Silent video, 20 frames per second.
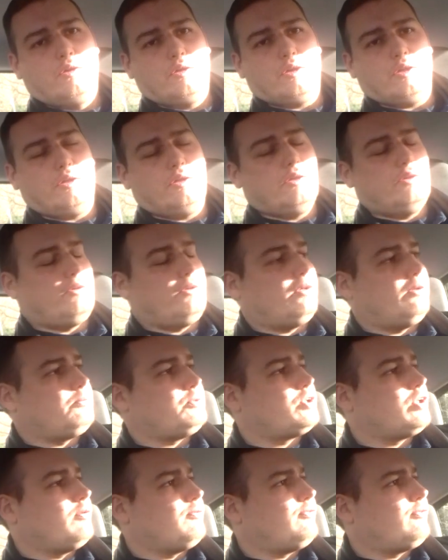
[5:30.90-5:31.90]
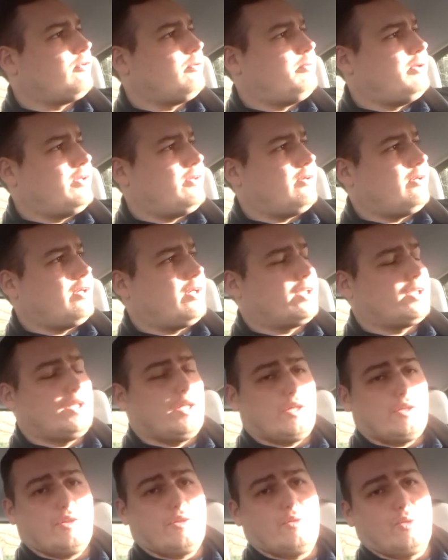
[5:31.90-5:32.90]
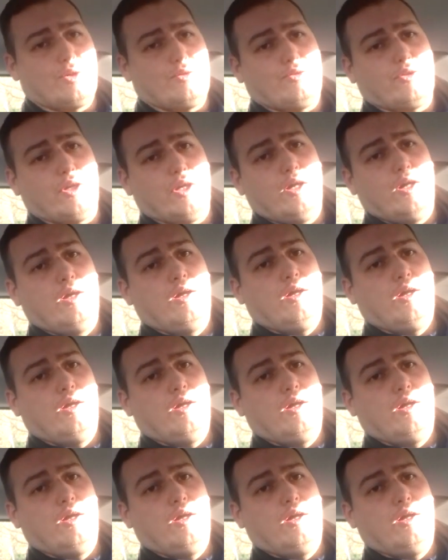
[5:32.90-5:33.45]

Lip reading: Okay, now that I'm stopped for a bit, I'd actually like to clarify.